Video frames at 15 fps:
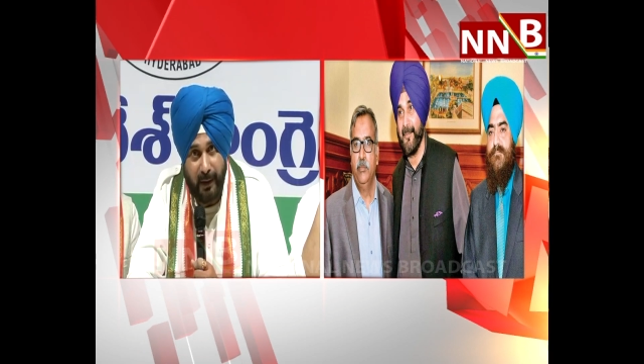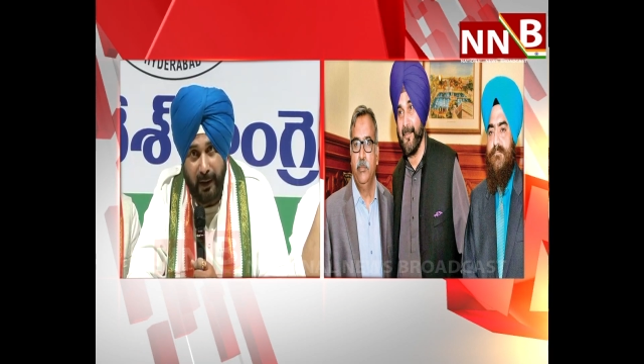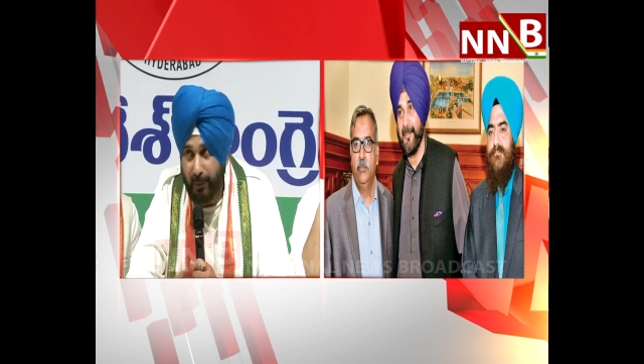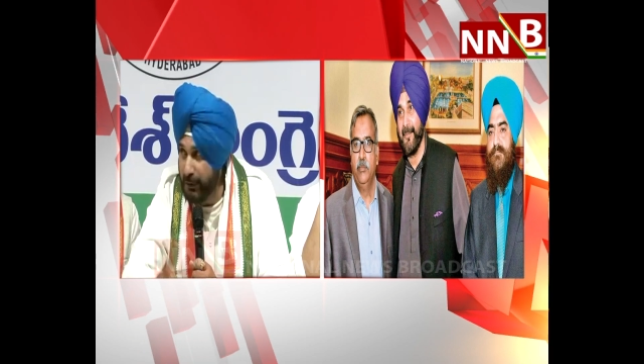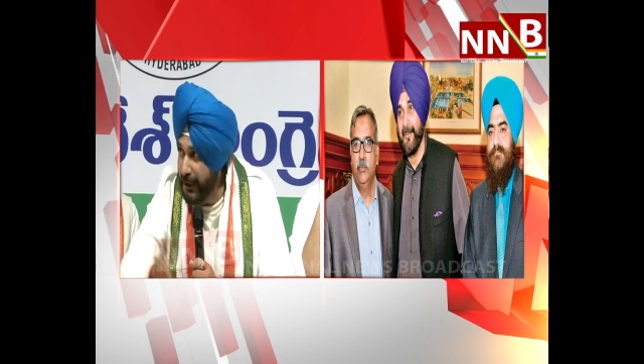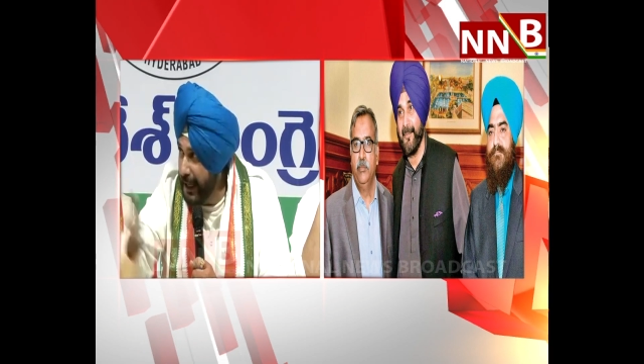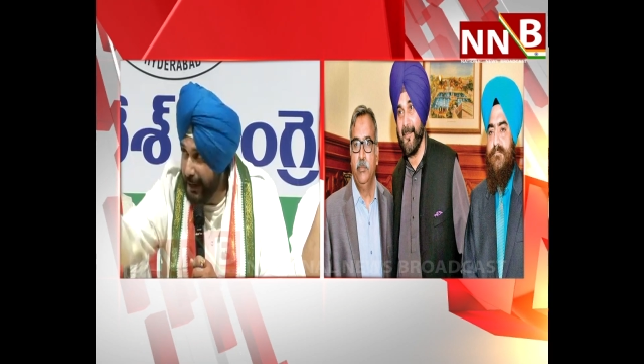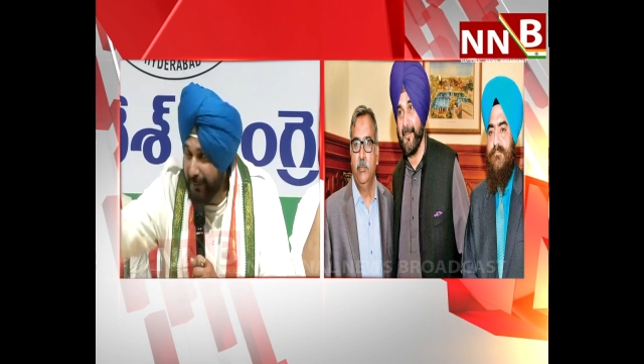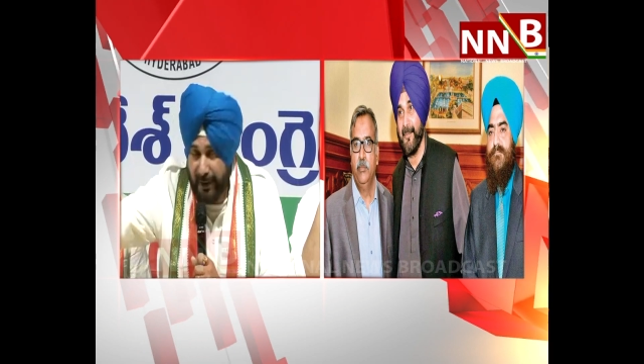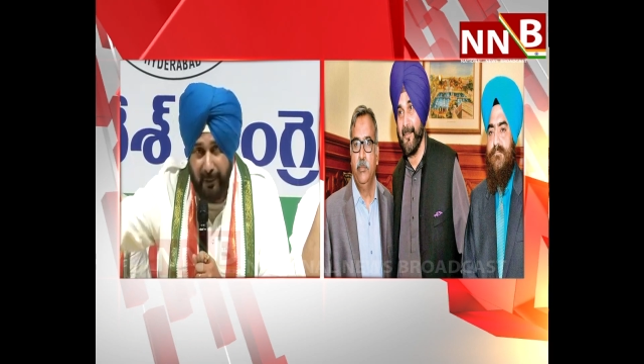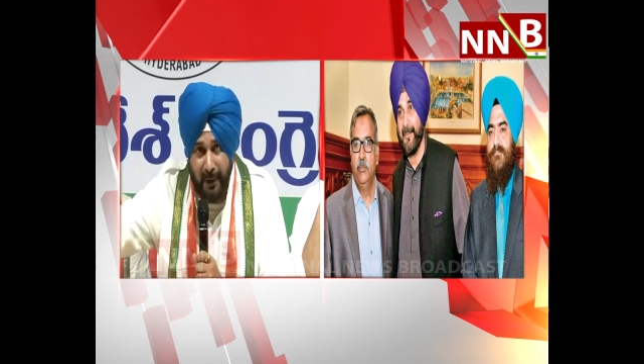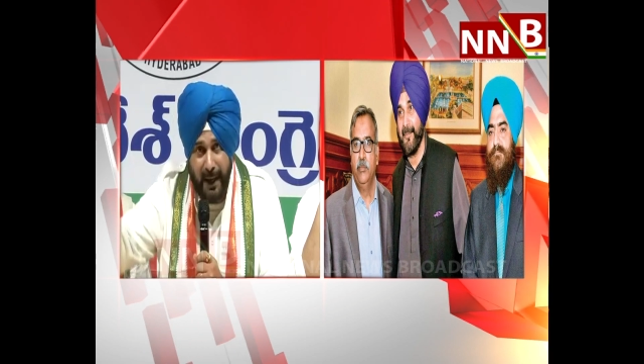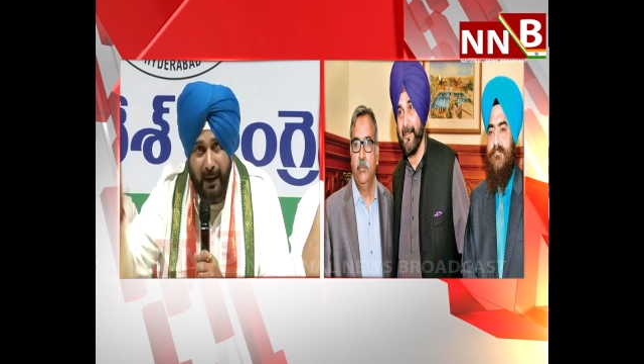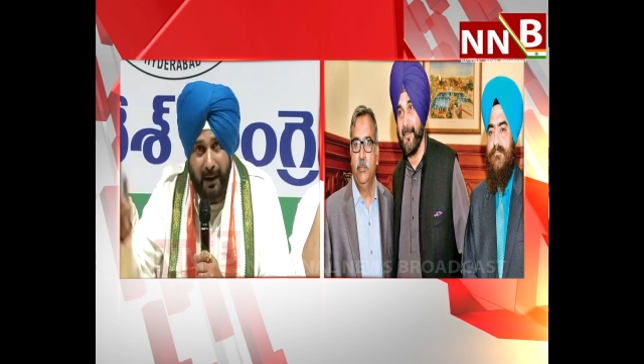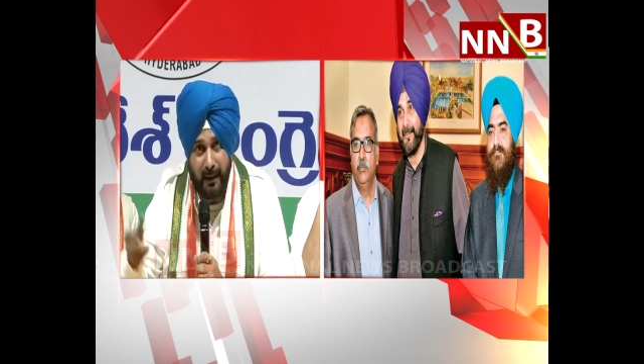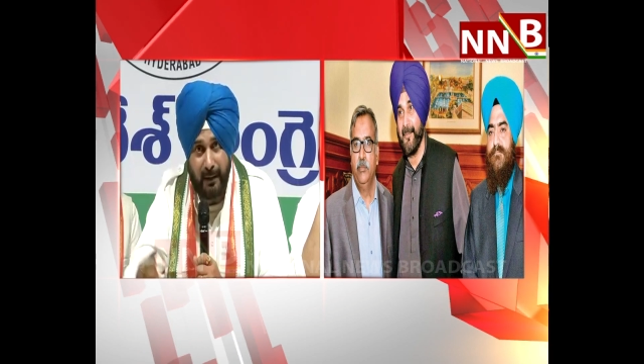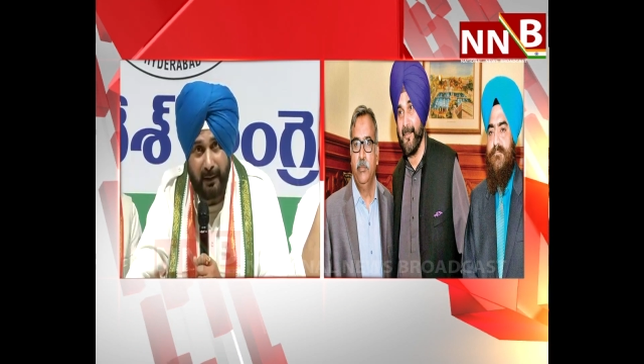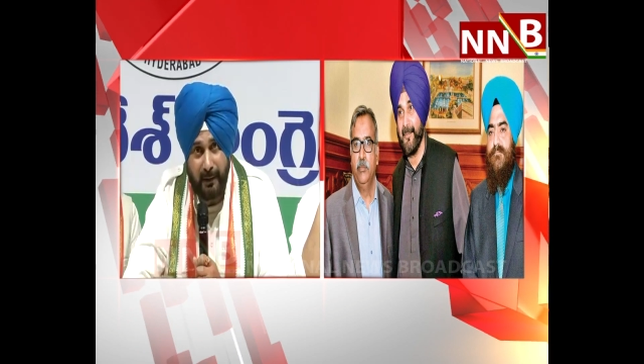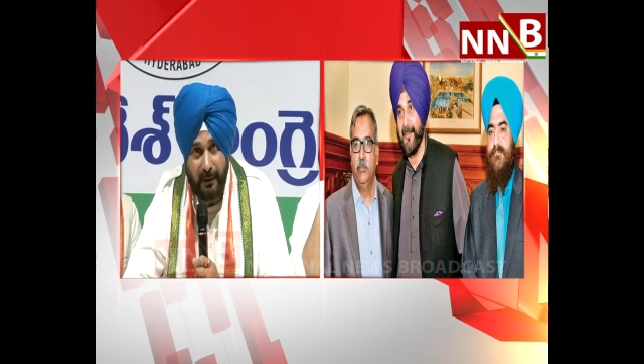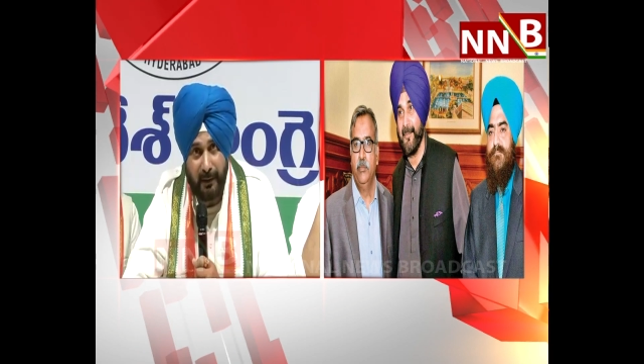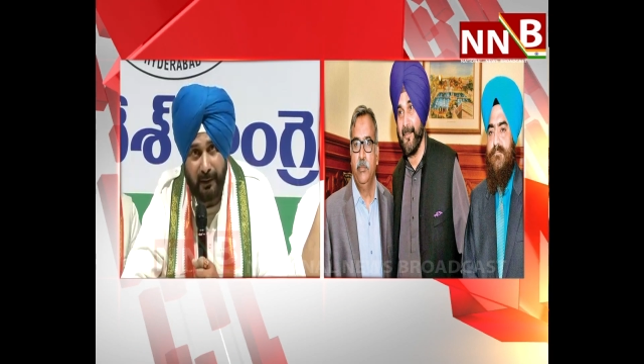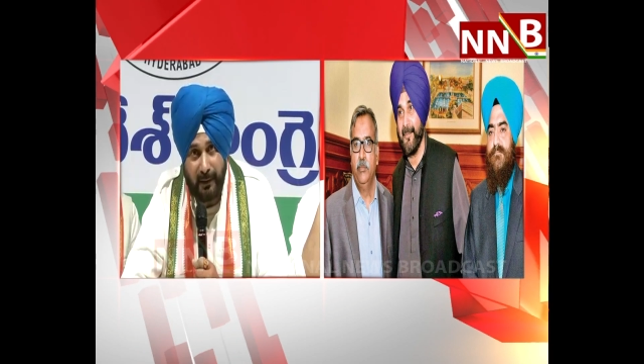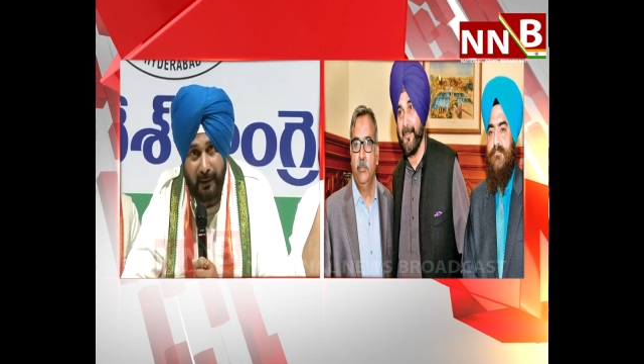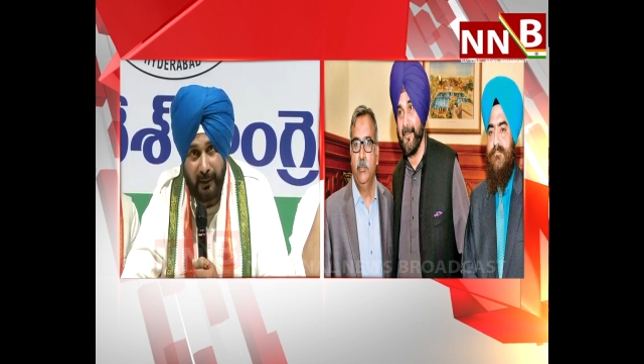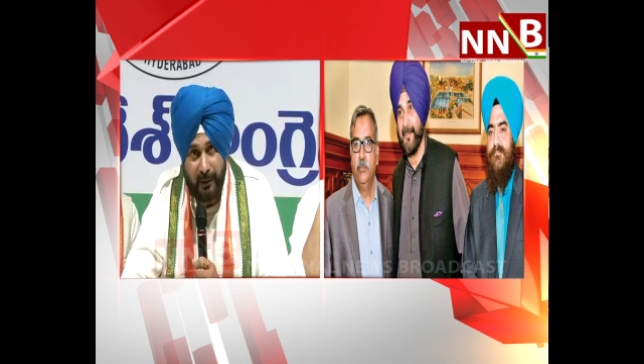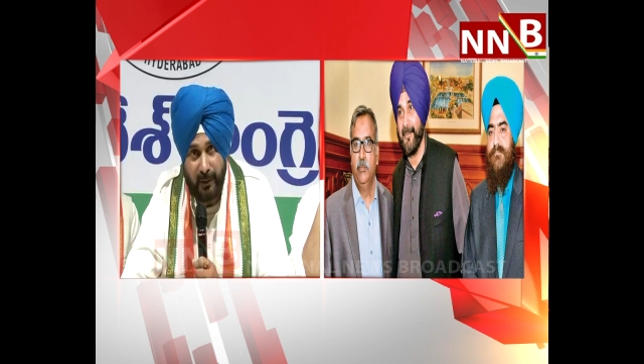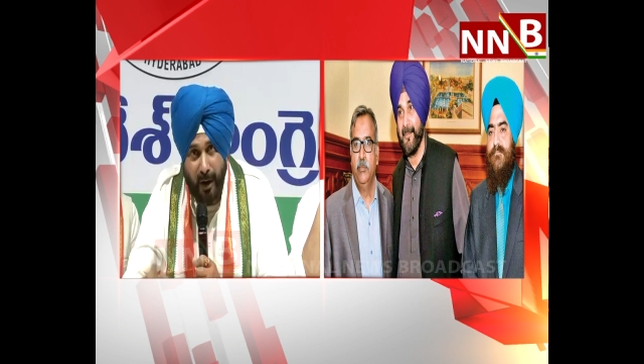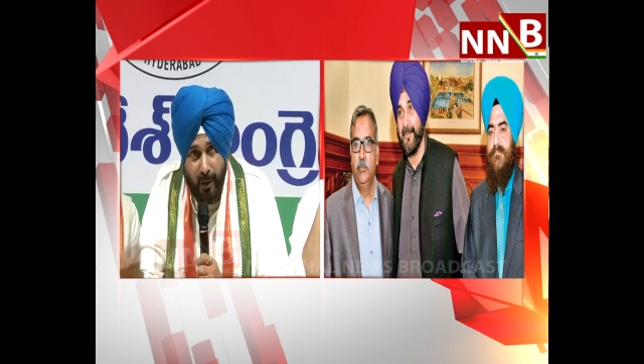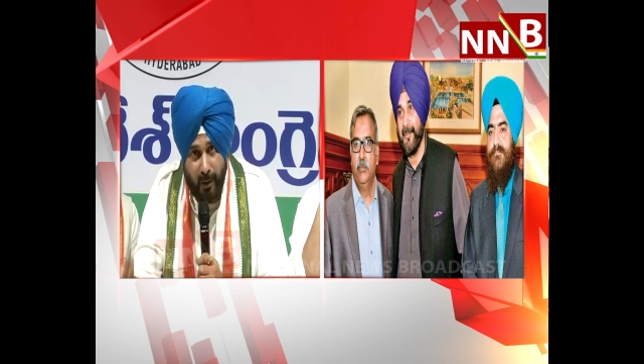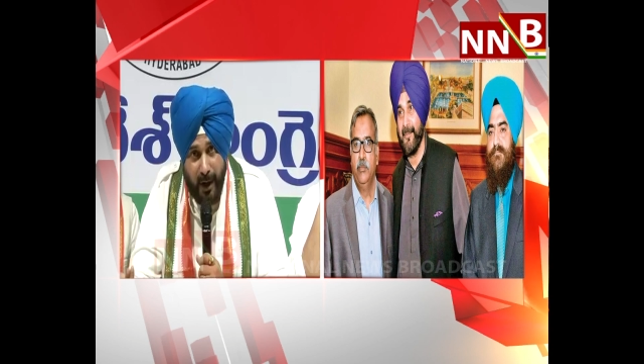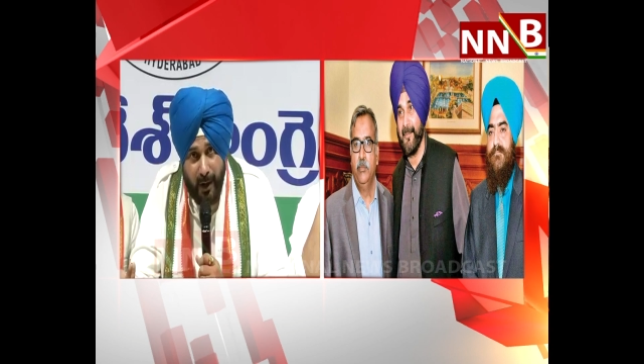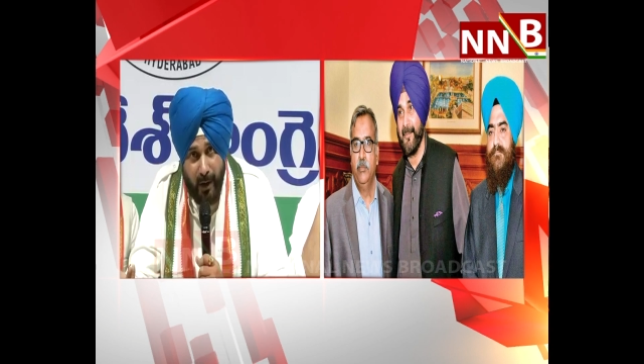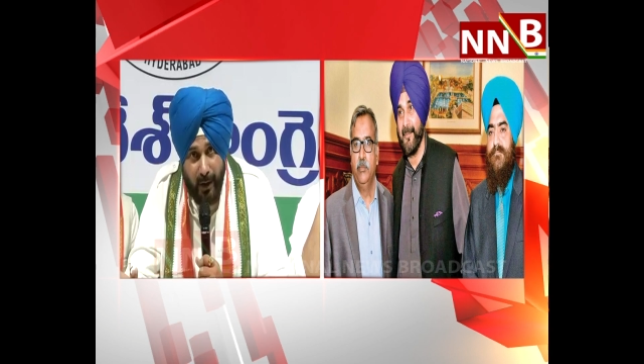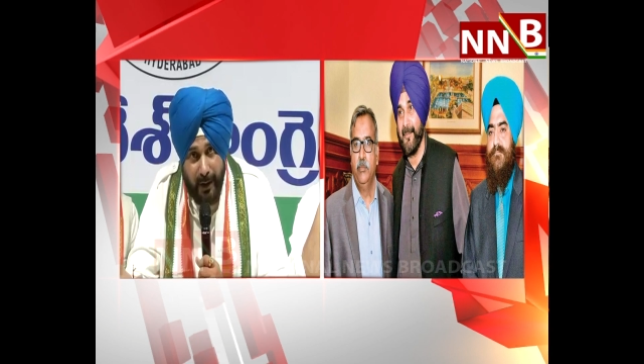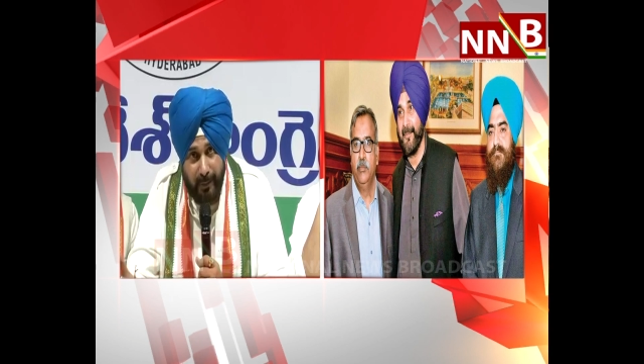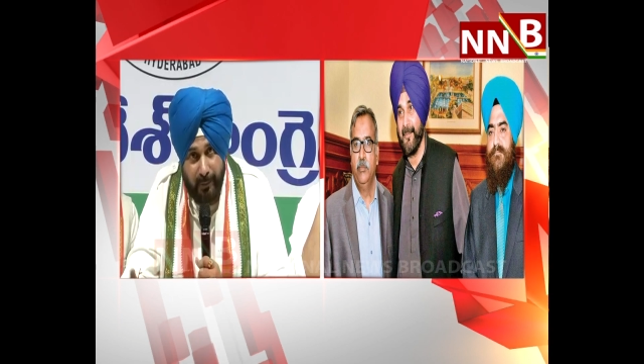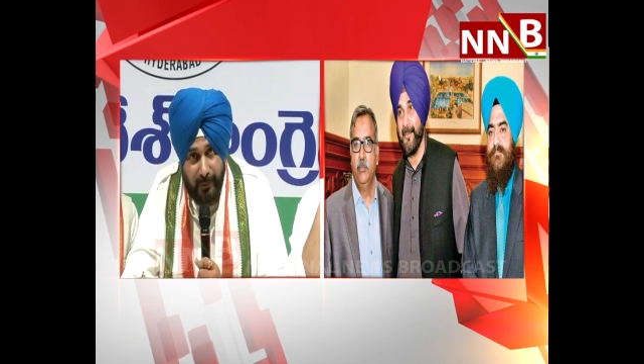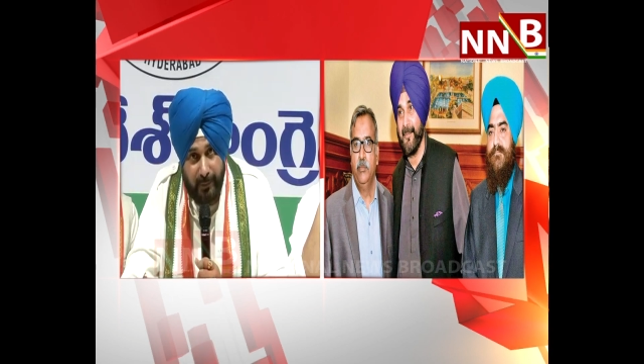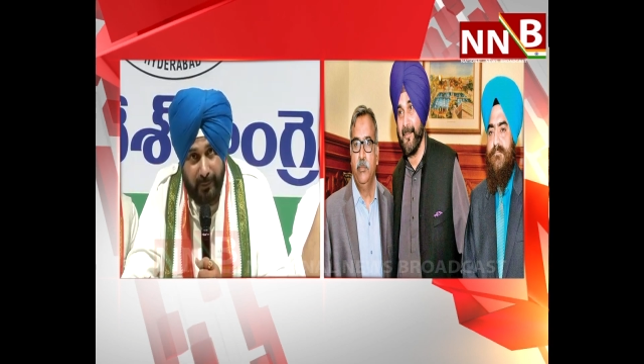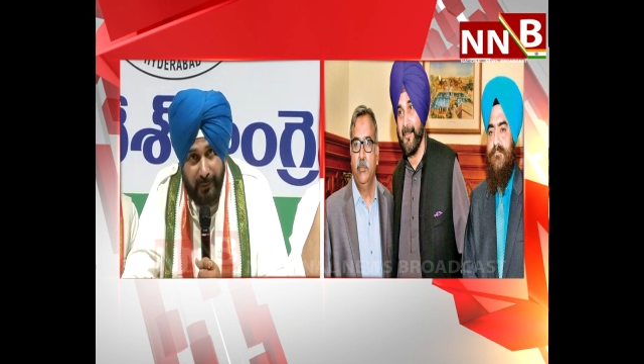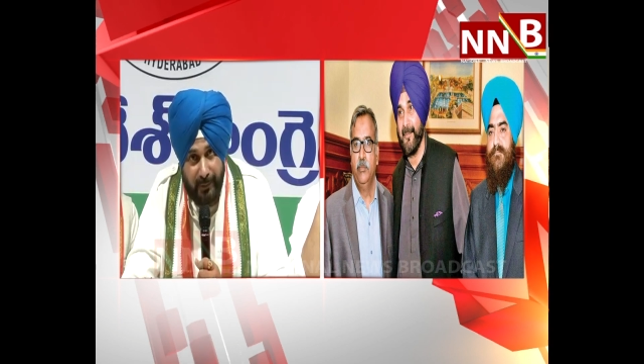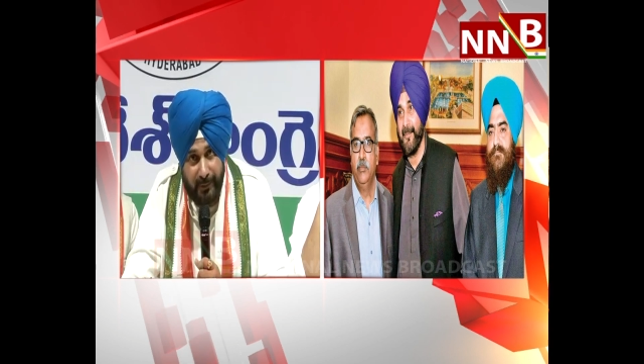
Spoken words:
He was there everywhere. So how do I know him?